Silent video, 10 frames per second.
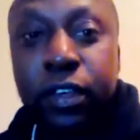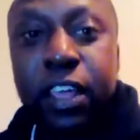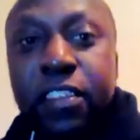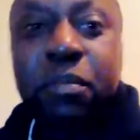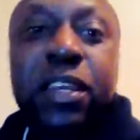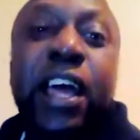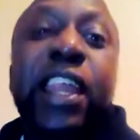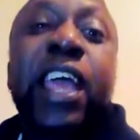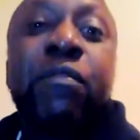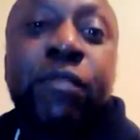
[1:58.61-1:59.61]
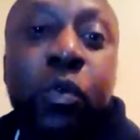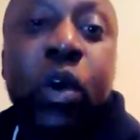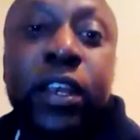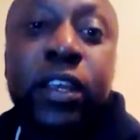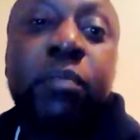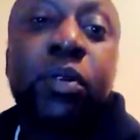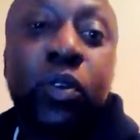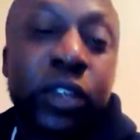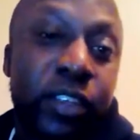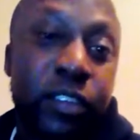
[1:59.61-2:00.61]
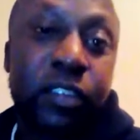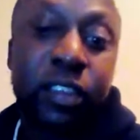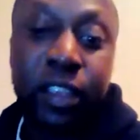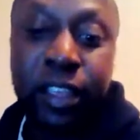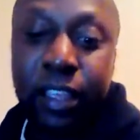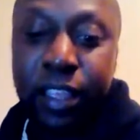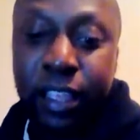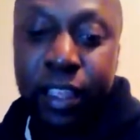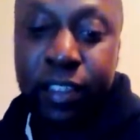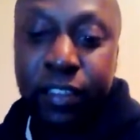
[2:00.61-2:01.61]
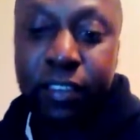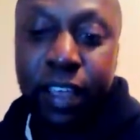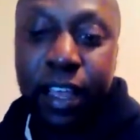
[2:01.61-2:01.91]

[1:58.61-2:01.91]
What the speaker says: It doesn't mean that everyone in the police is